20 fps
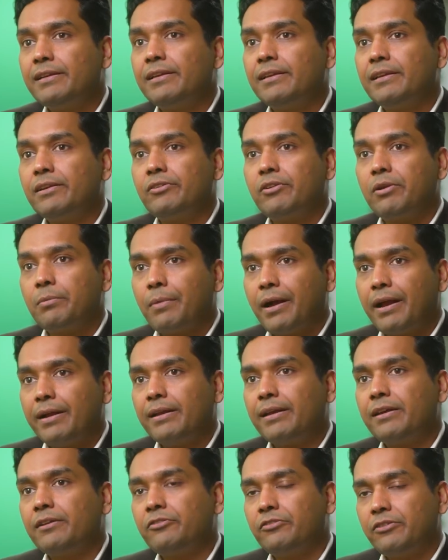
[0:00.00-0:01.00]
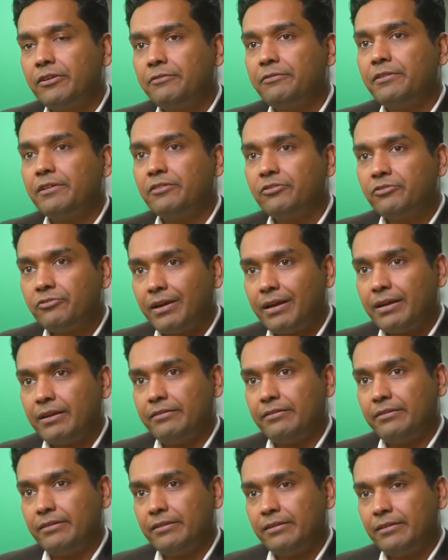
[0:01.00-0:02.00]
in a dramatic shift in
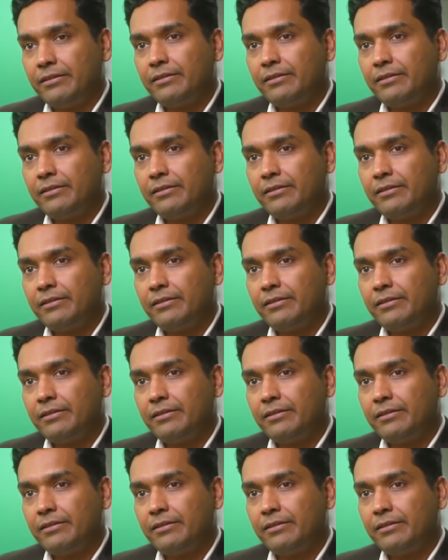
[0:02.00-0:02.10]
strategy.